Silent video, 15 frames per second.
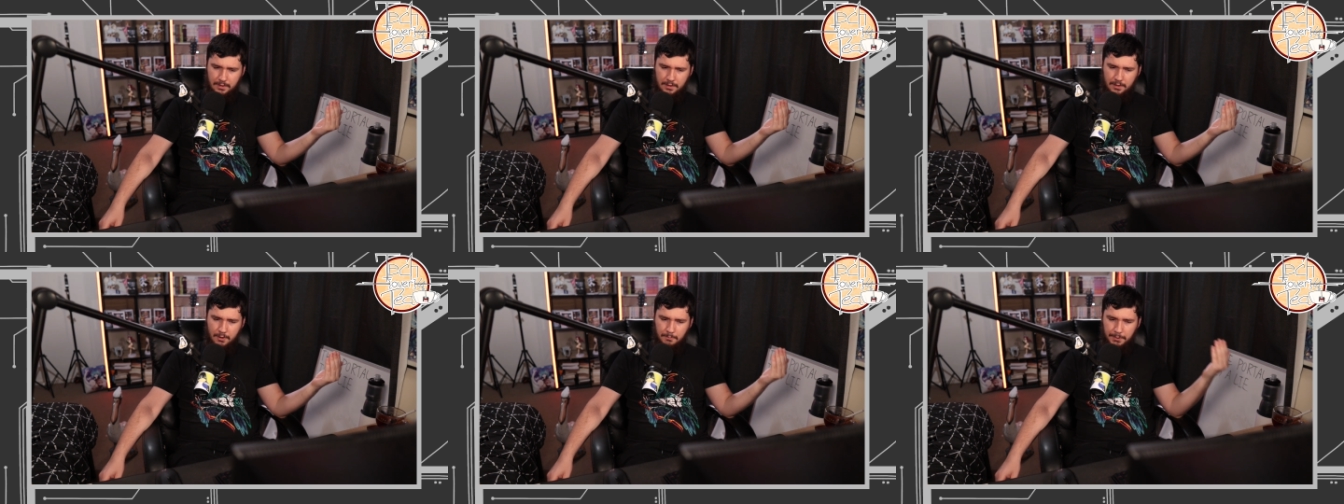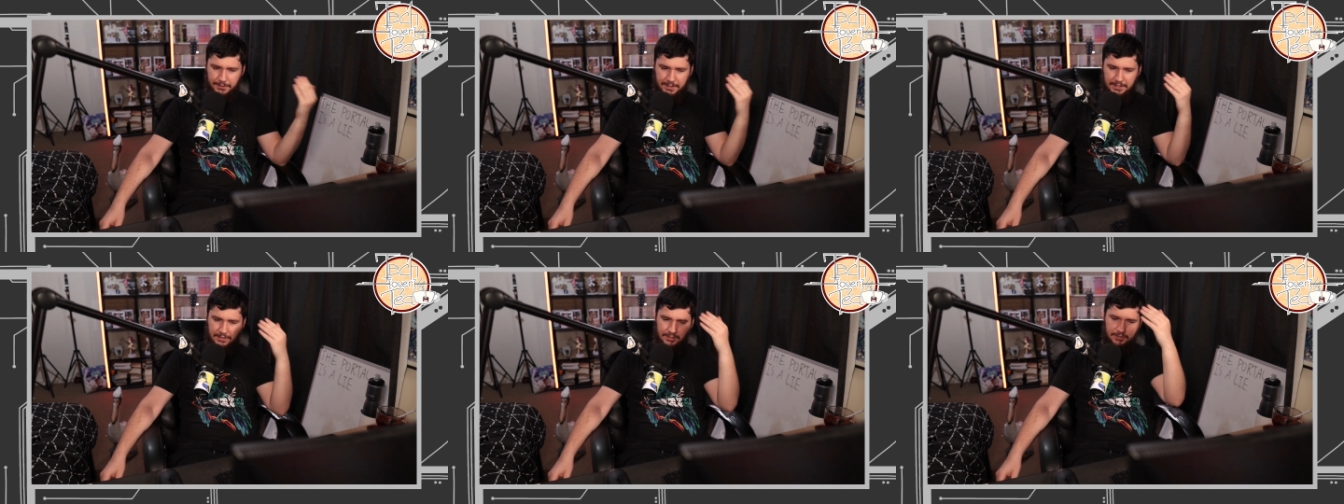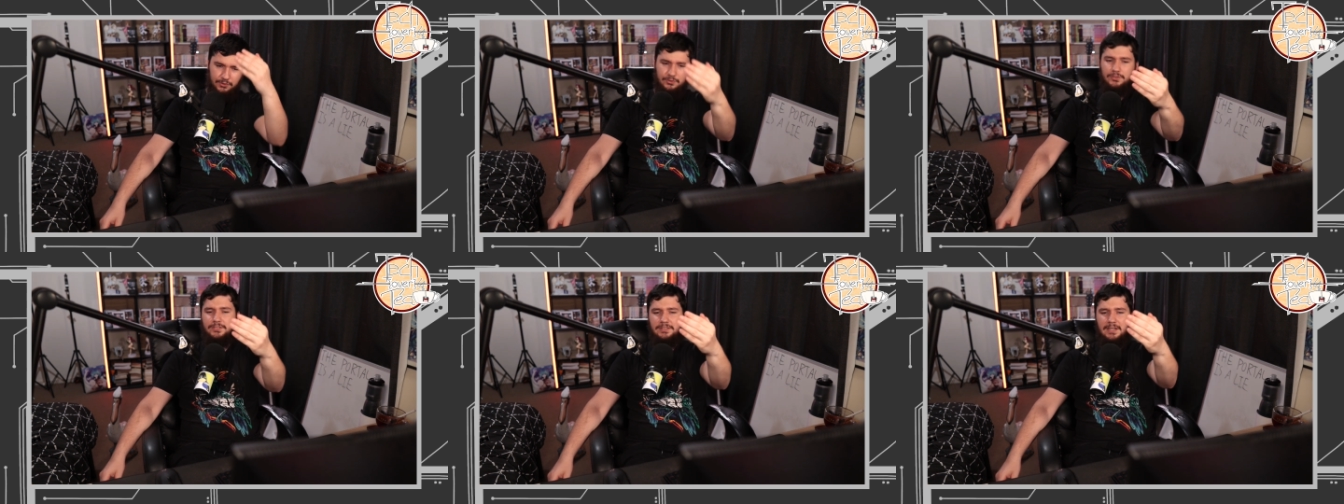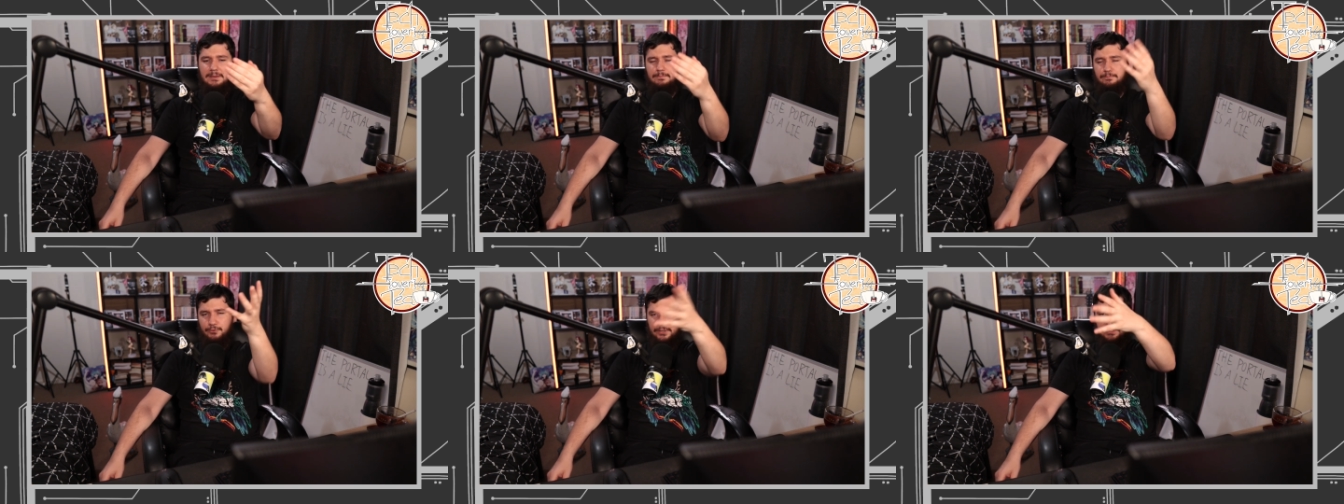But then as soon as I
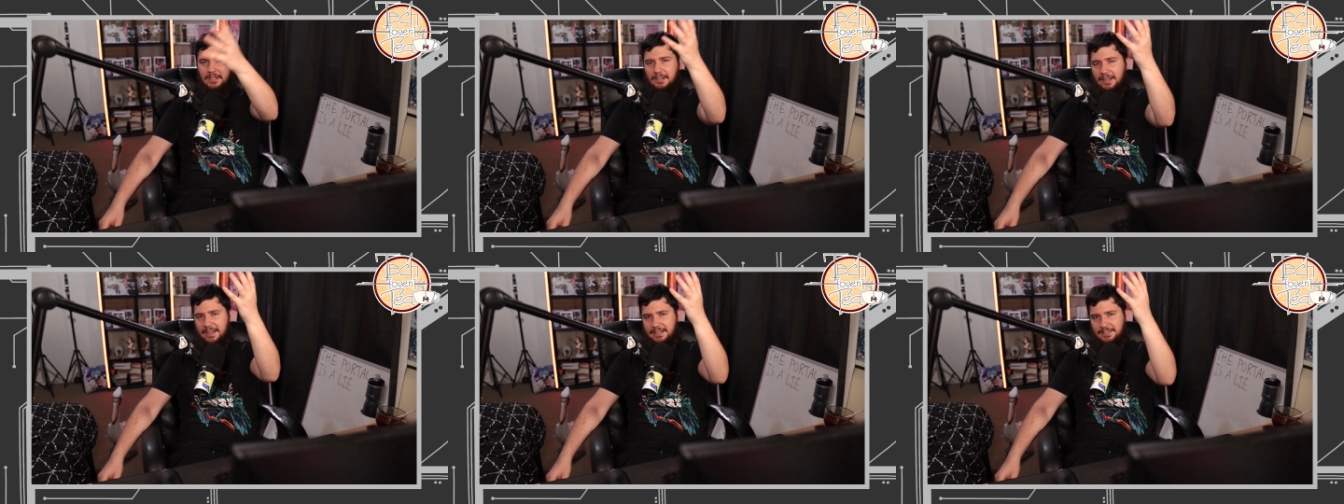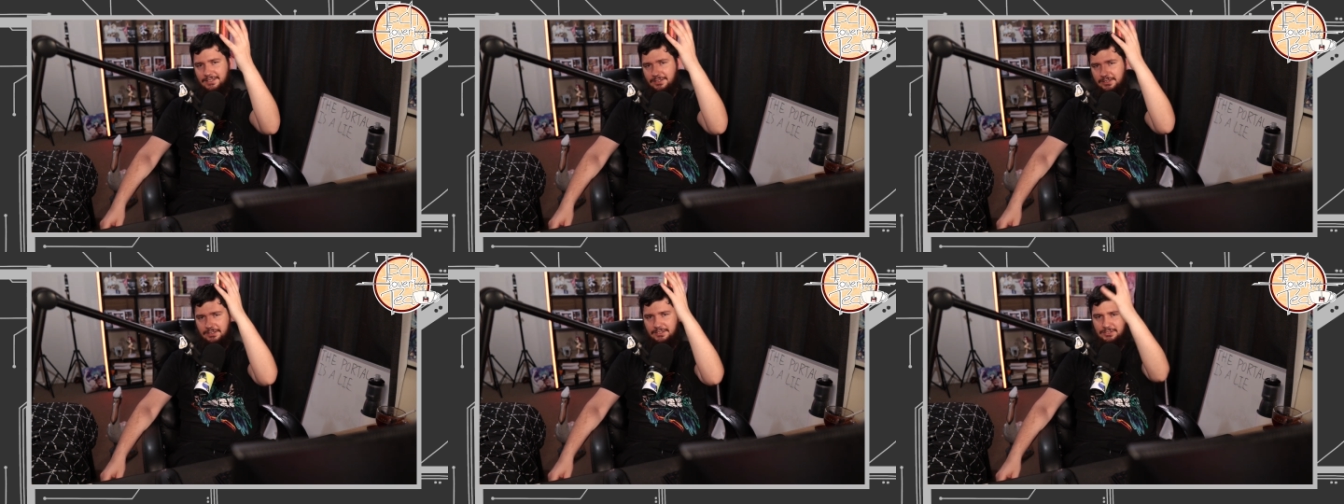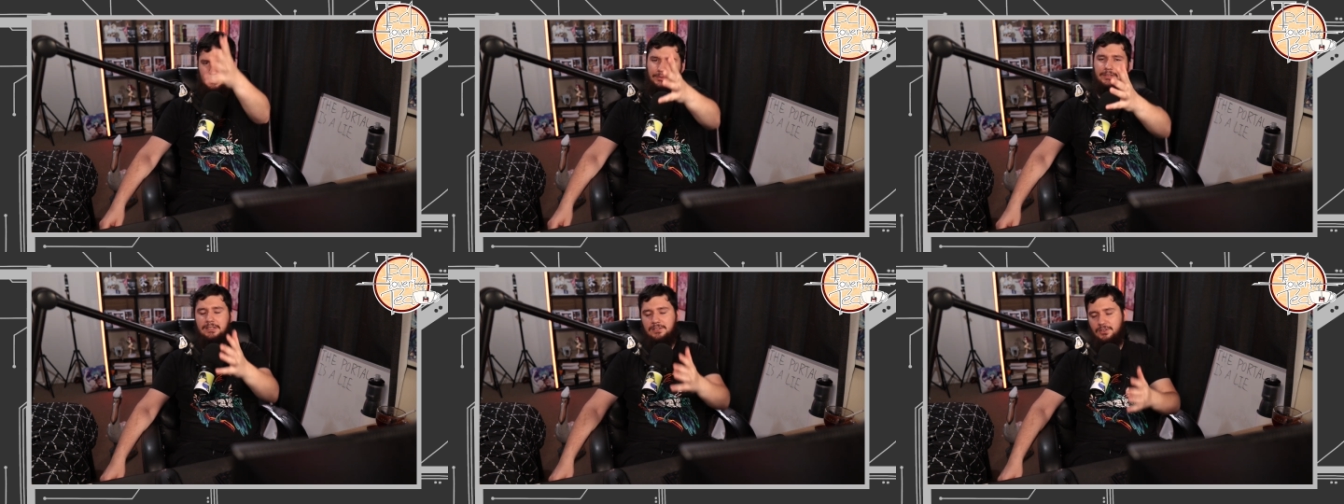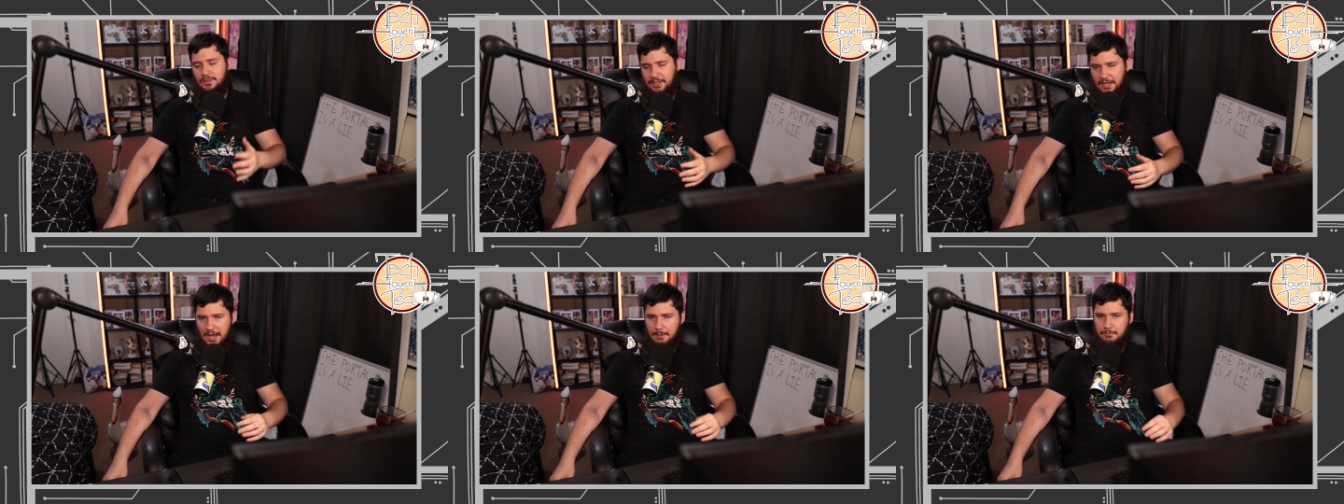bring the lights on, as soon as I turn the
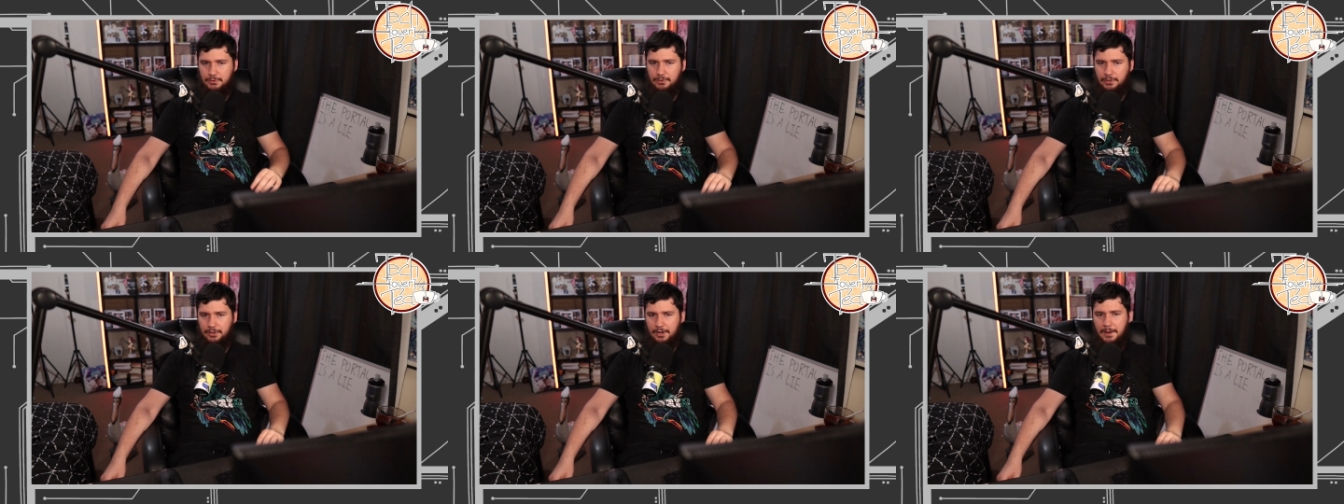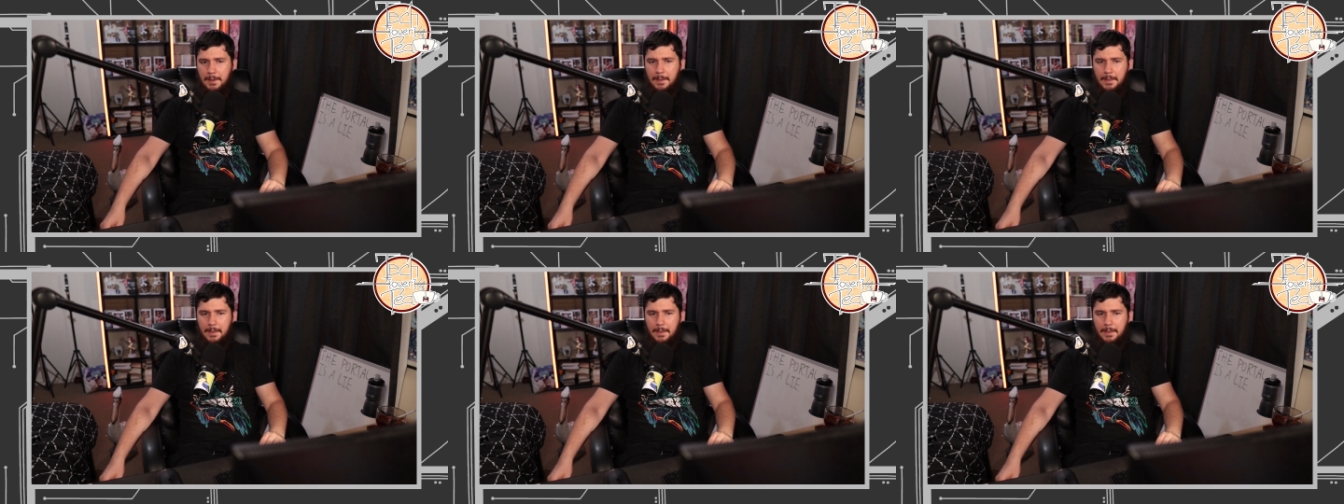camera on,